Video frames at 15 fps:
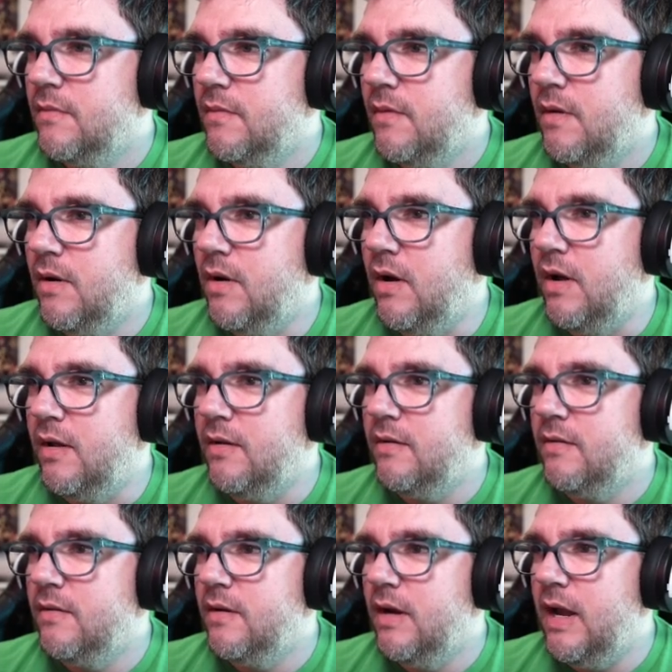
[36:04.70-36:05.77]
Alright.
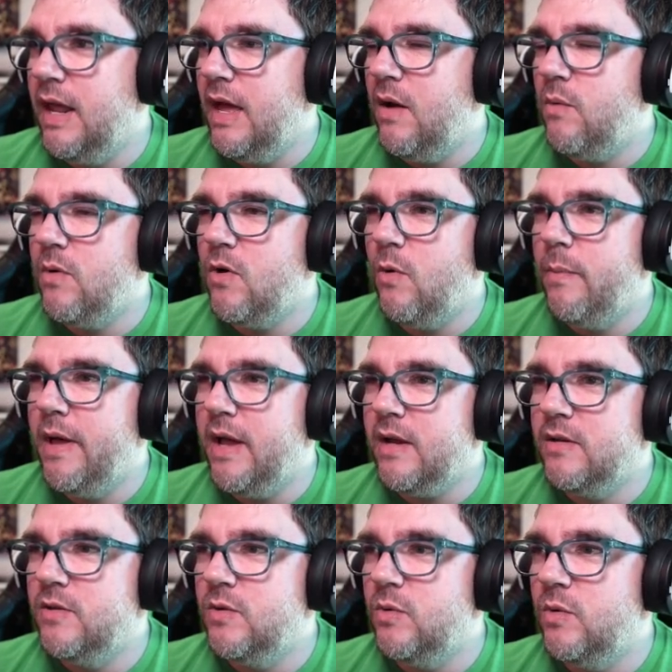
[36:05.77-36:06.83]
Now we'll go back
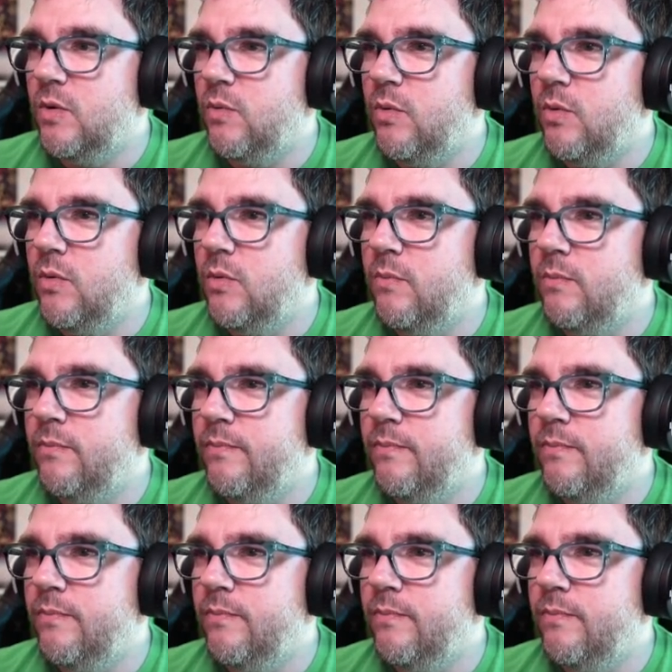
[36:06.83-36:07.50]
to the room.